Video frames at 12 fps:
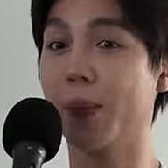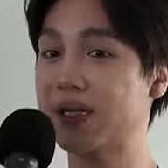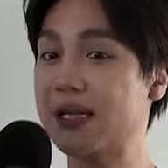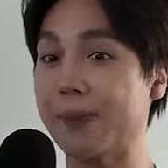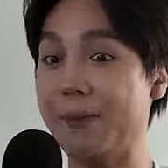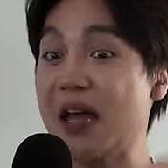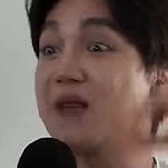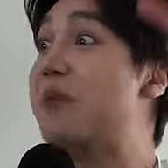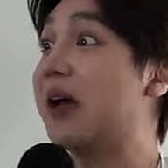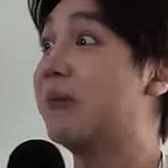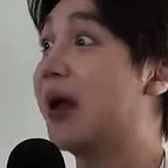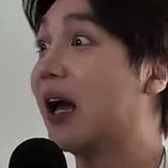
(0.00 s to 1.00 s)
No, but it's like big,
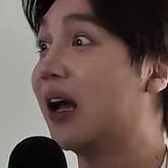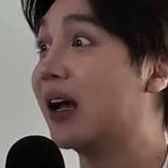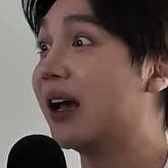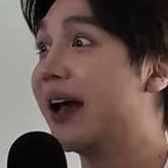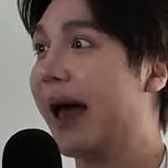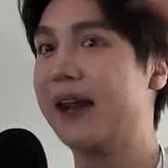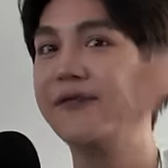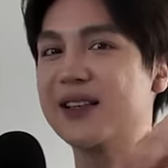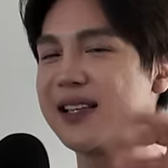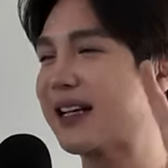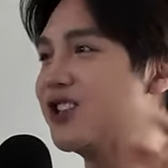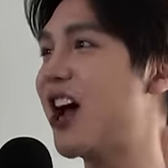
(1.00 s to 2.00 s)
big, big, uh-huh. and it's,
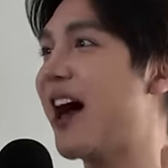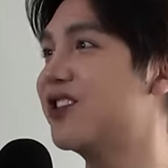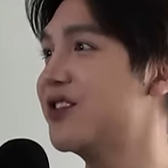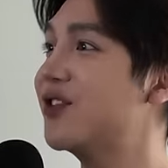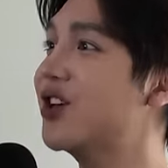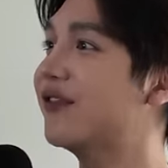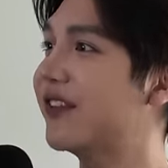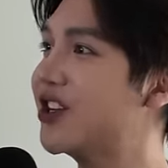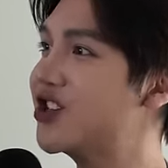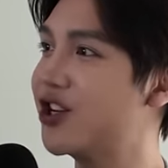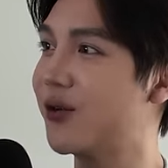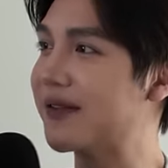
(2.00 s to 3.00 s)
it's, like a challenge. If you can
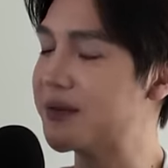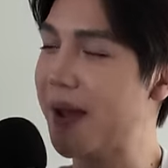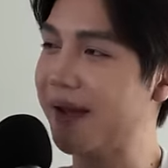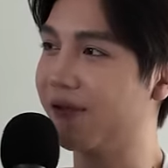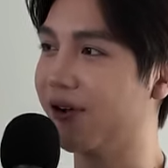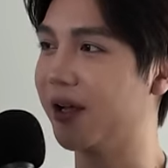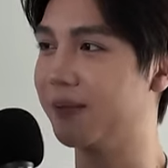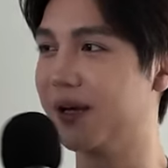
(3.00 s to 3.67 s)
finish it, you don't have to pay for it.